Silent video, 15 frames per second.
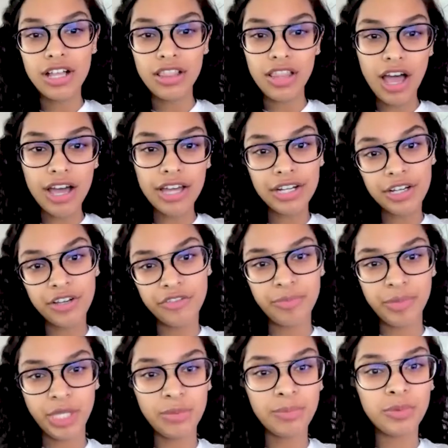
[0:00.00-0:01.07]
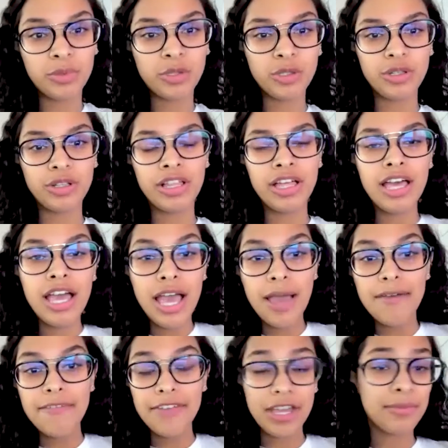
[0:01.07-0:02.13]
a lot of people,
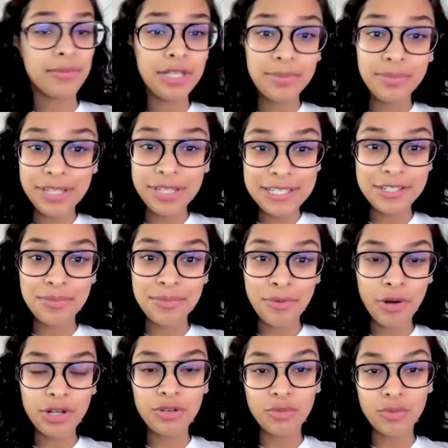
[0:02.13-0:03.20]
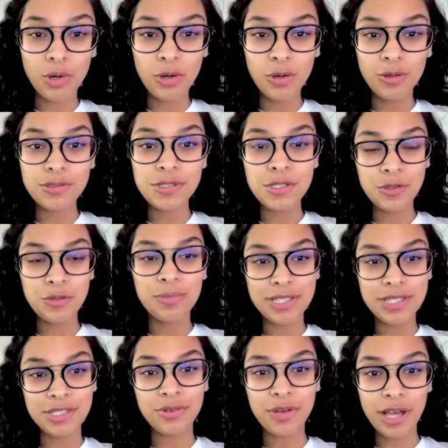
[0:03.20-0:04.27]
family plays an important role to
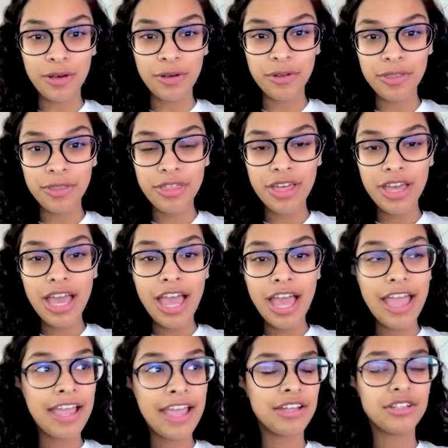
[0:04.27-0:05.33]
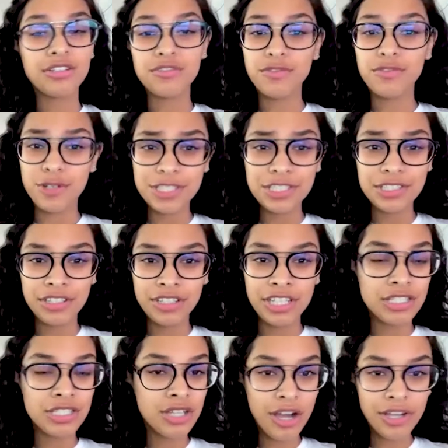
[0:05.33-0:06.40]
mental health. And unfortunately,
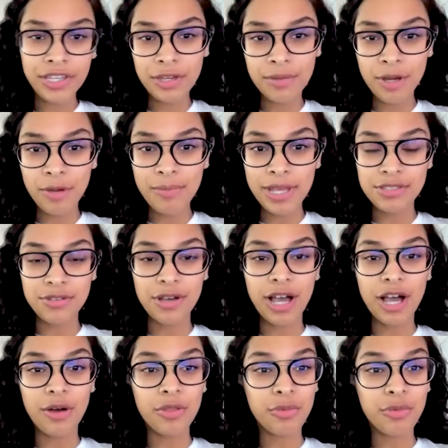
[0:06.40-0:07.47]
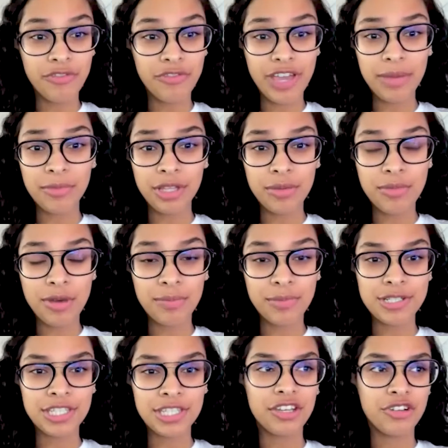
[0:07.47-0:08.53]
talking about mental health with family
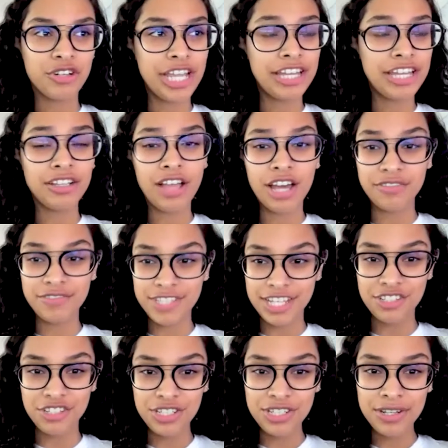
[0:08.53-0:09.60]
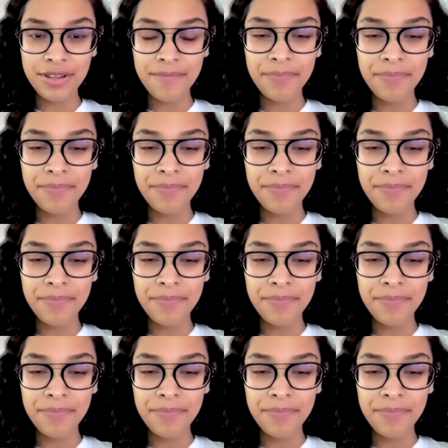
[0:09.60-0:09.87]
members can create a lot of tension.